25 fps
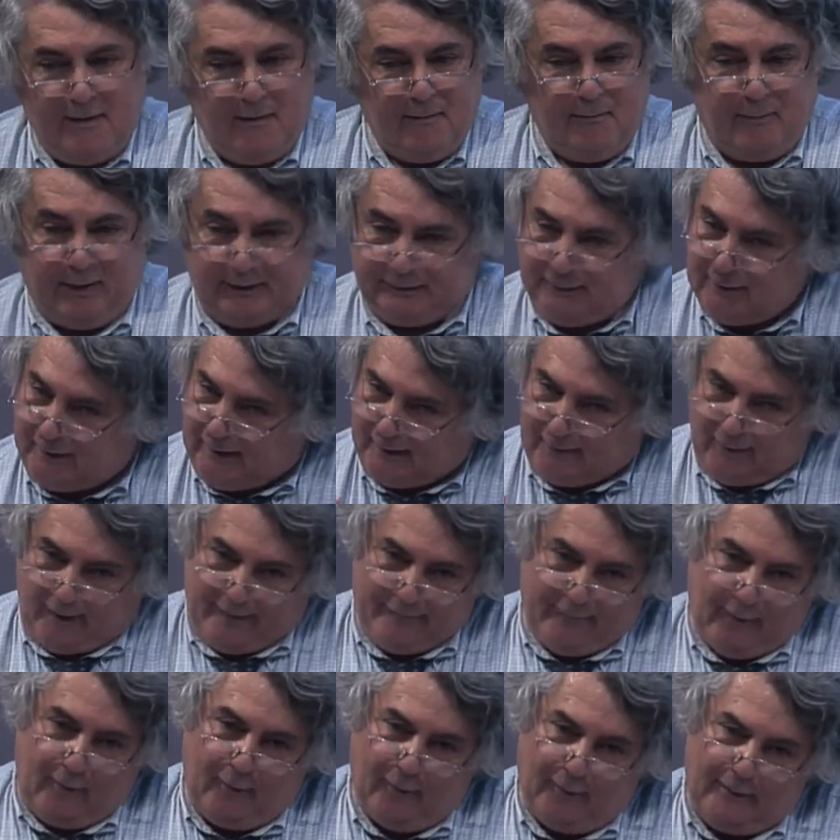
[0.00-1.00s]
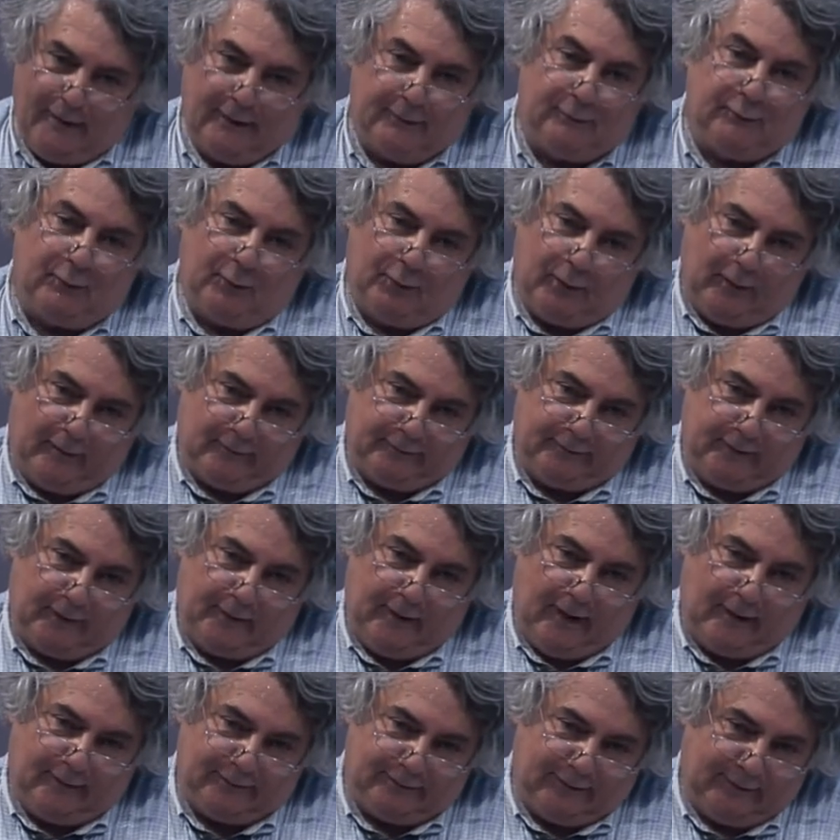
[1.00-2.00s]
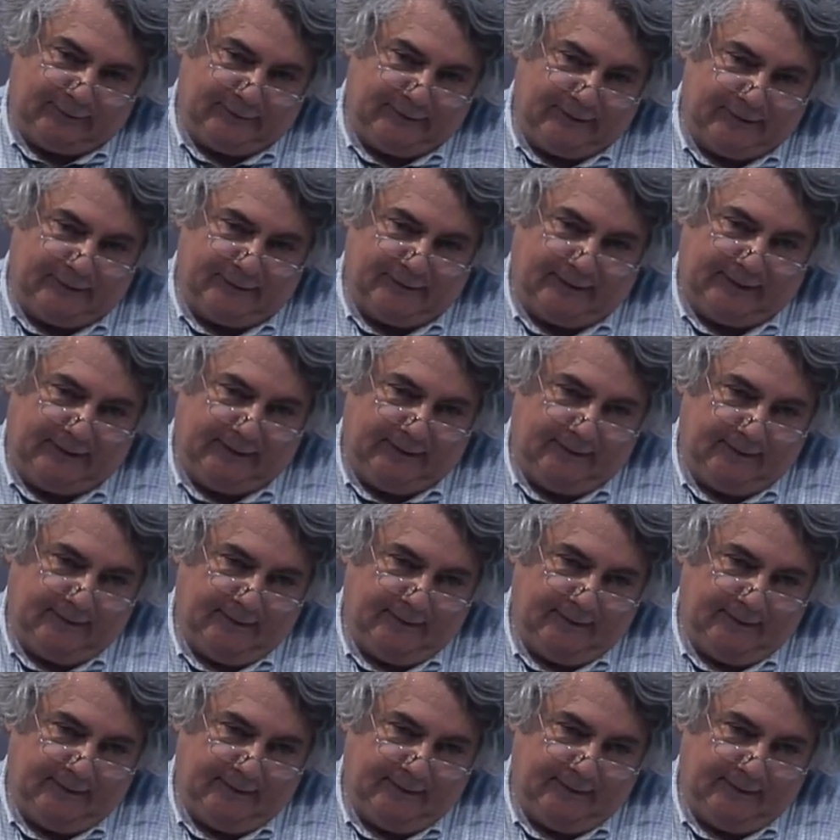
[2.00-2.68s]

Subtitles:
But you can have only two out of the three.